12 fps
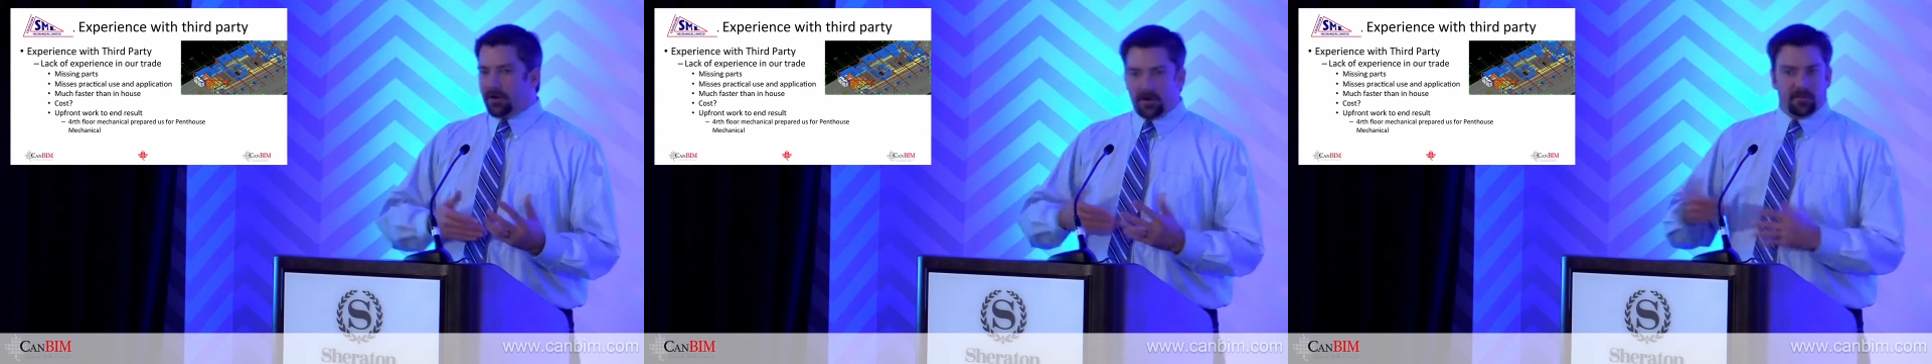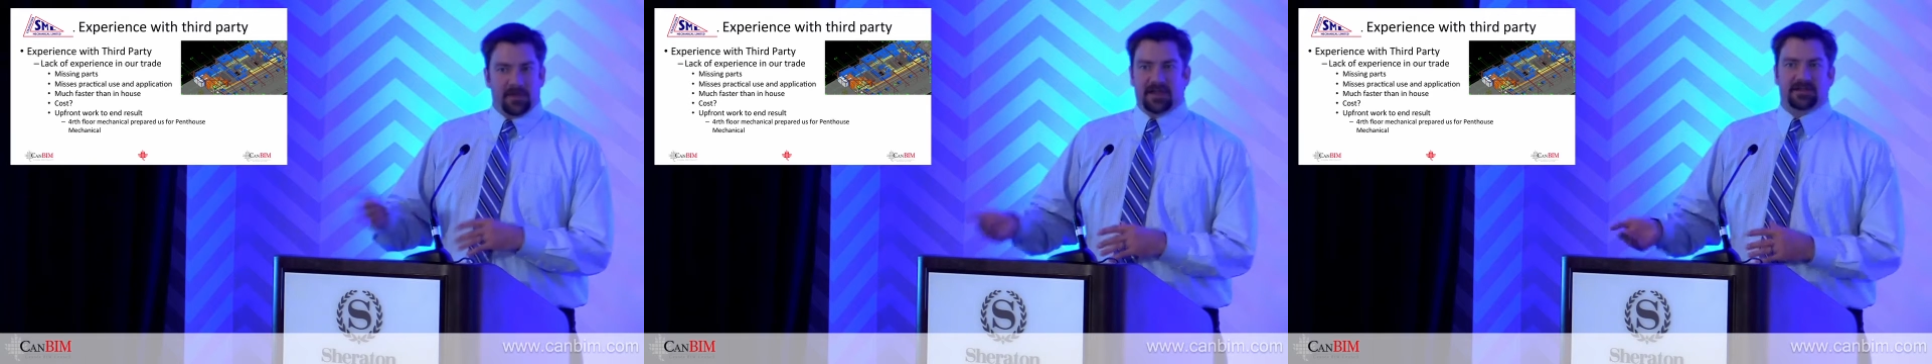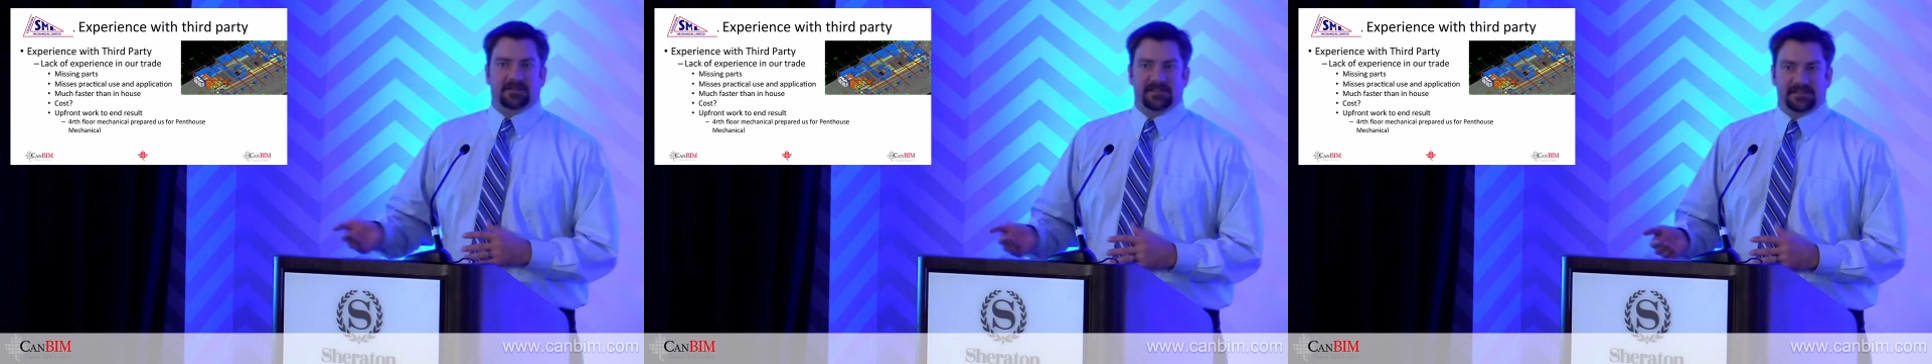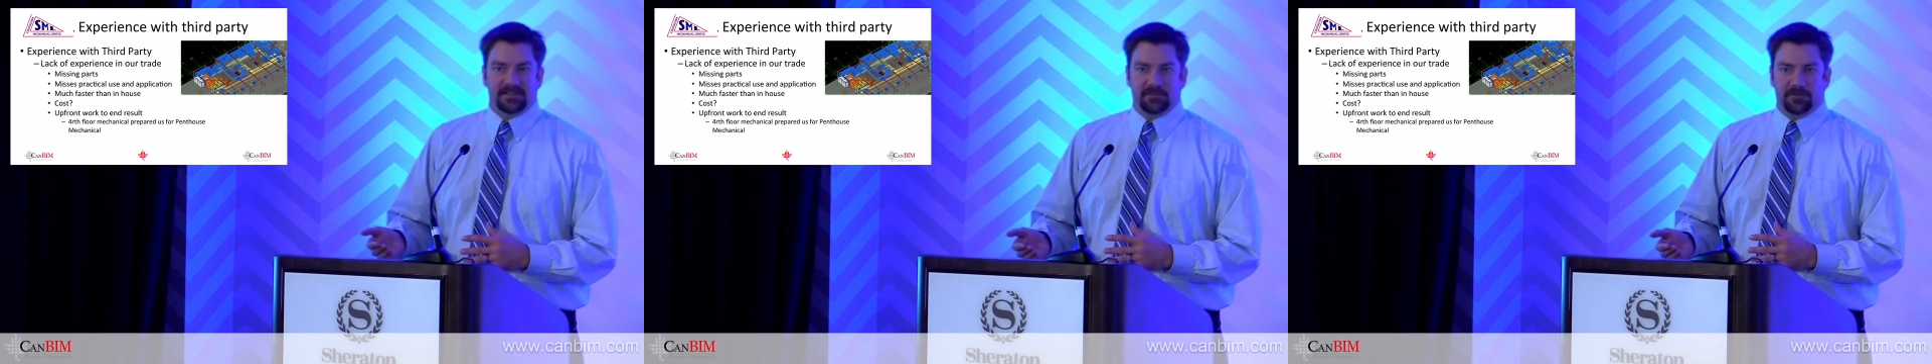
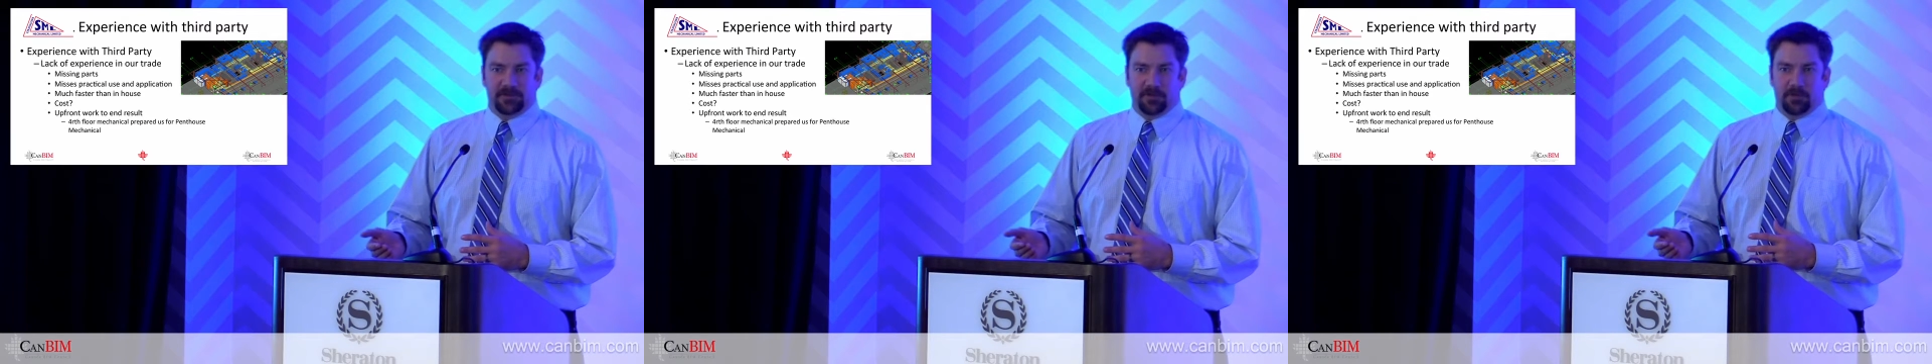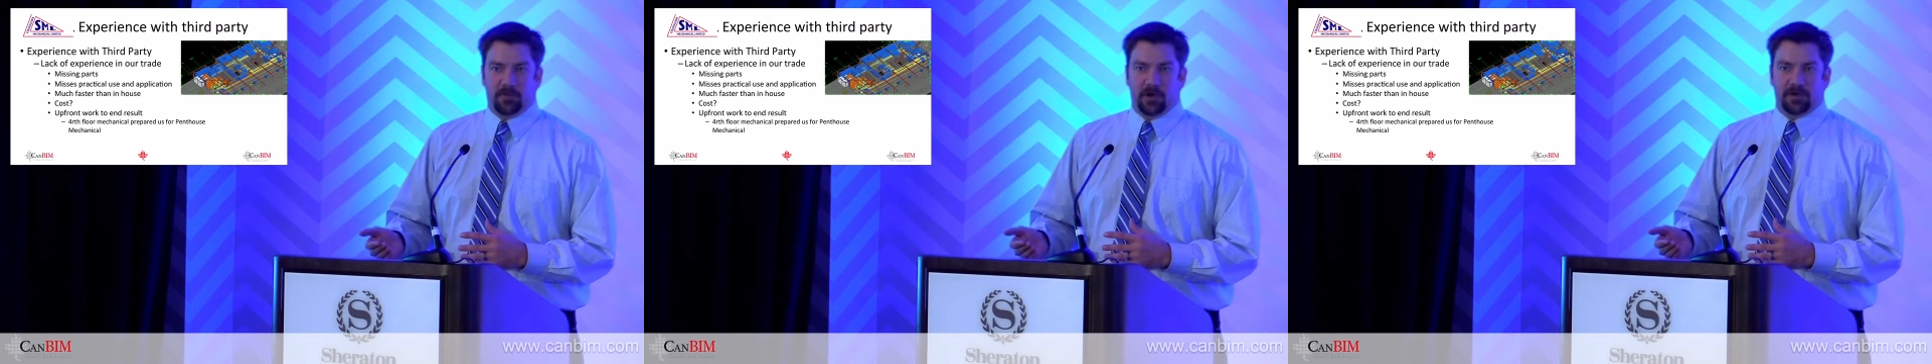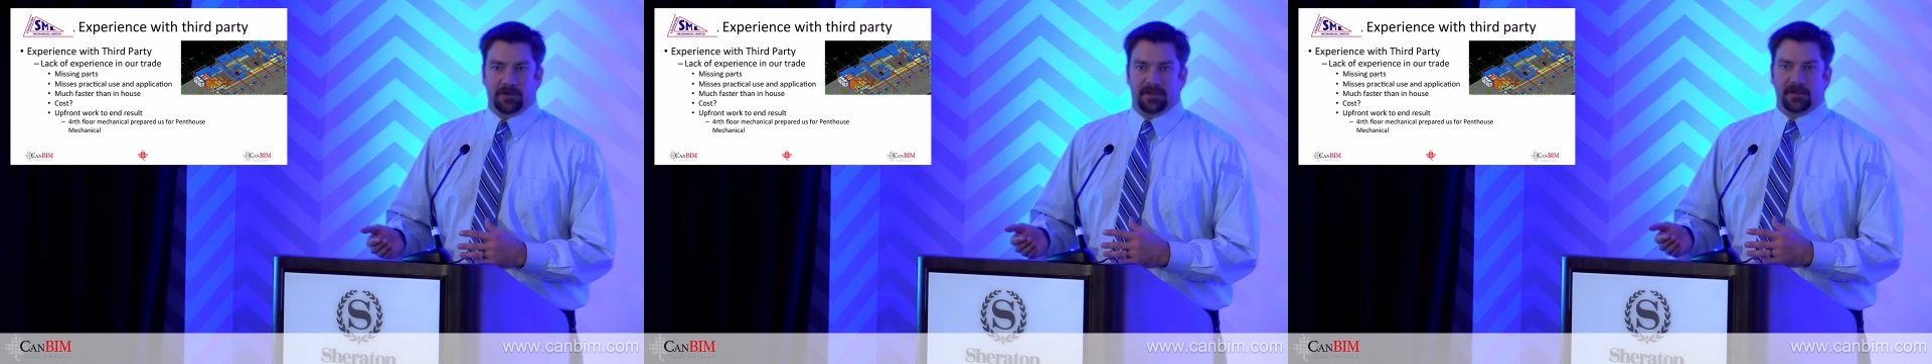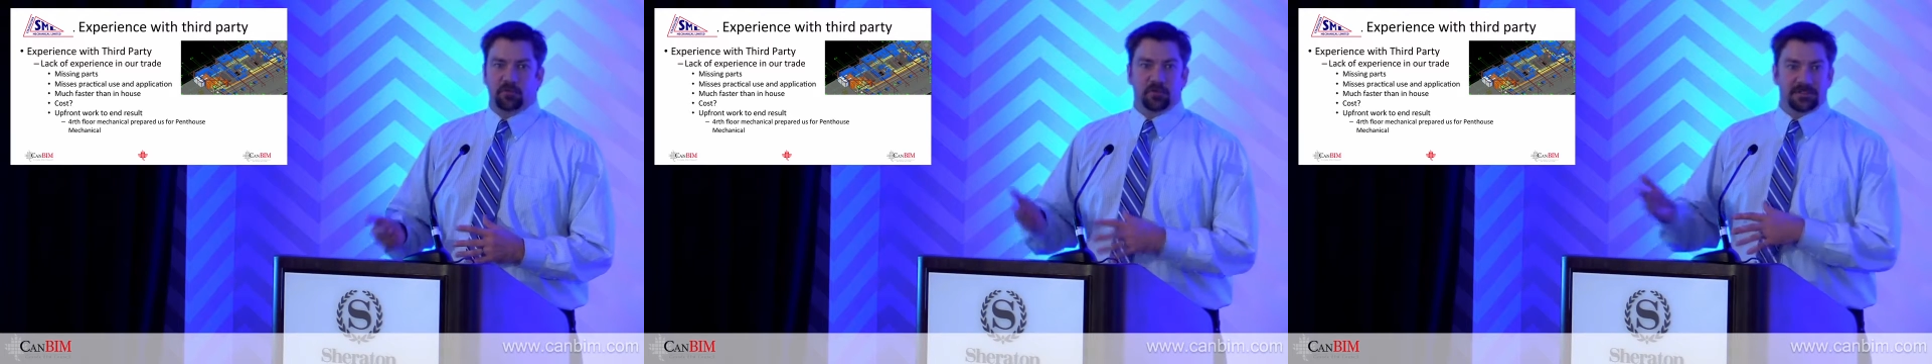automatically see when they were
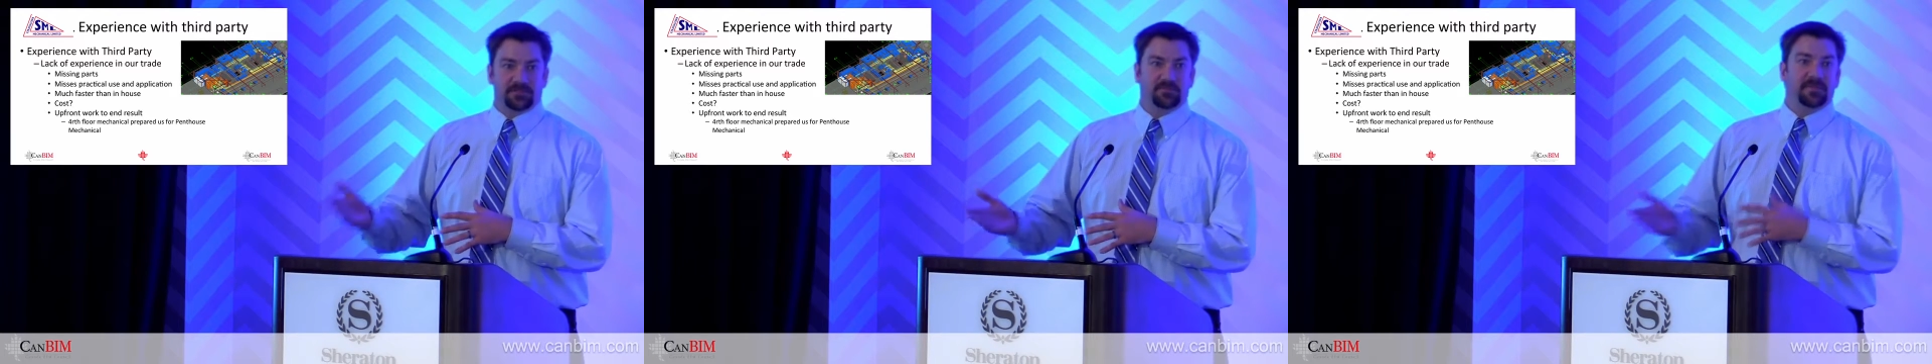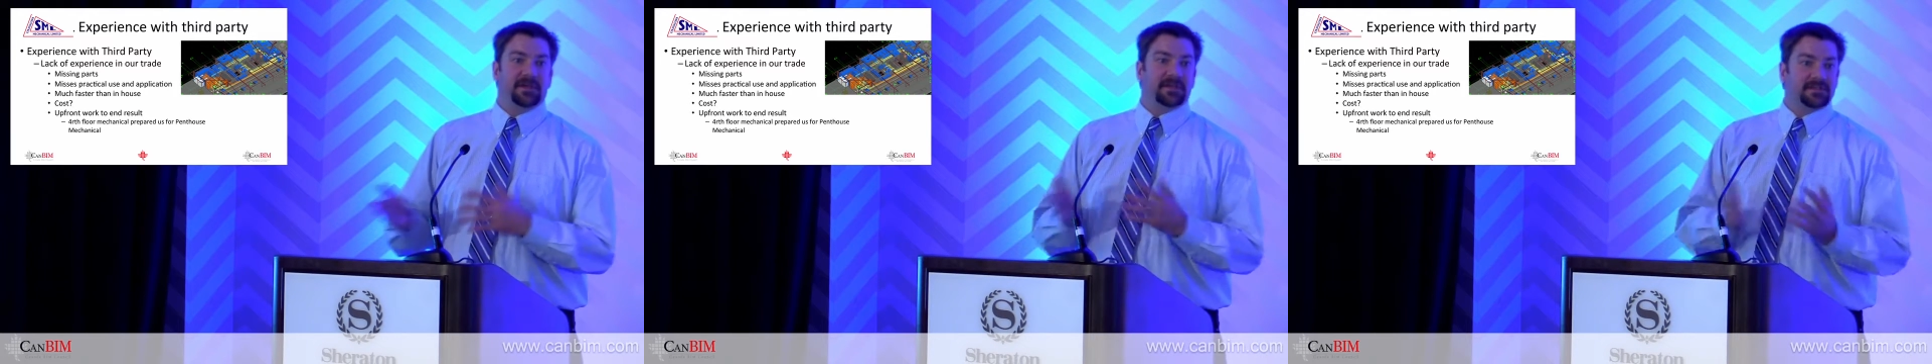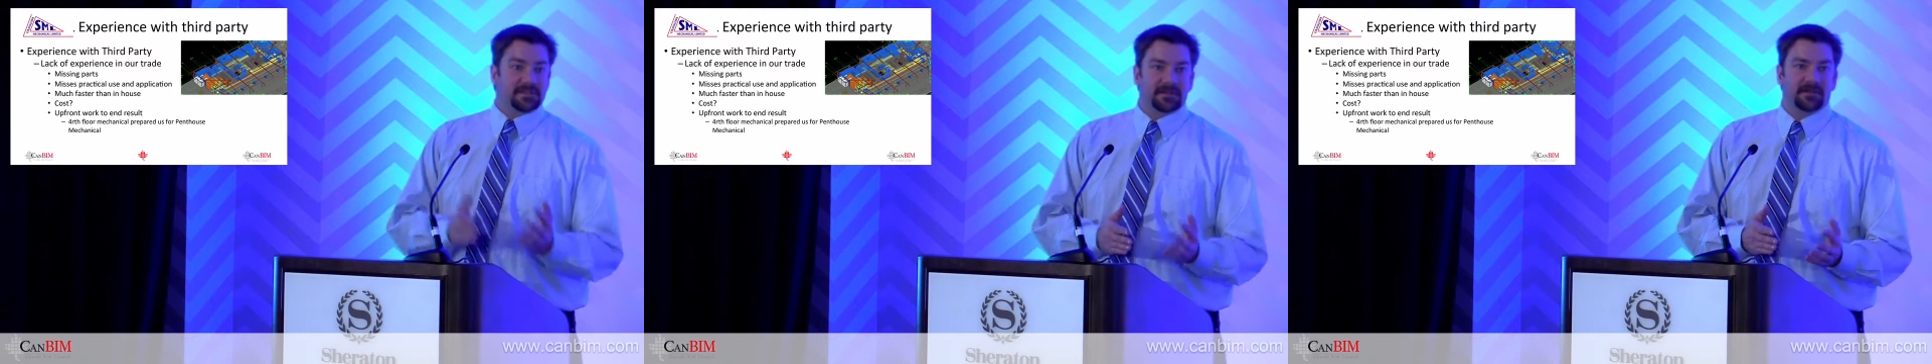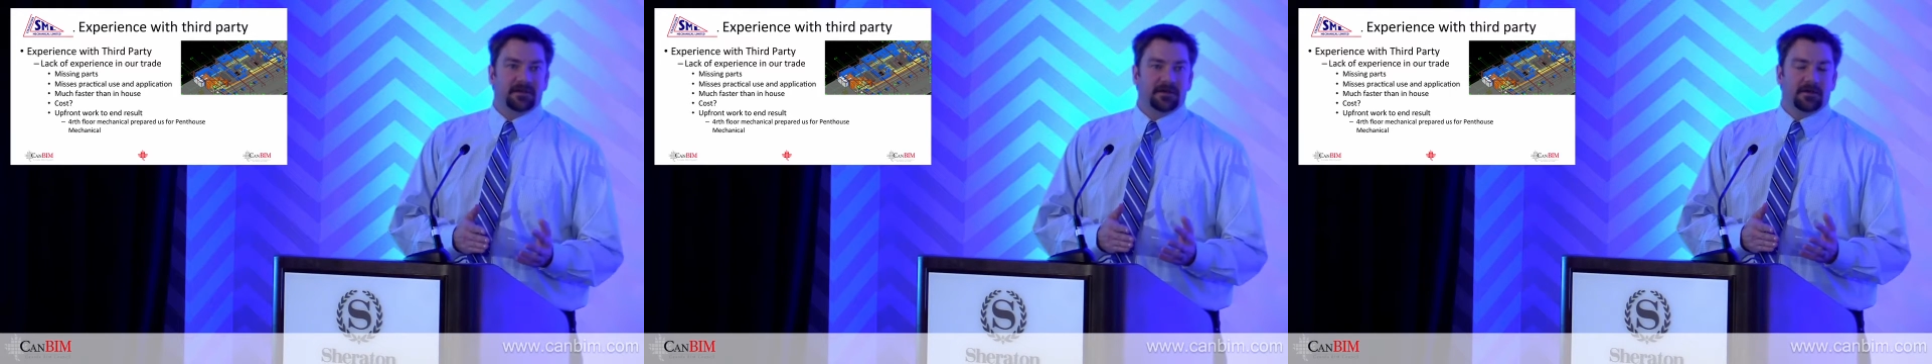modeling, was missed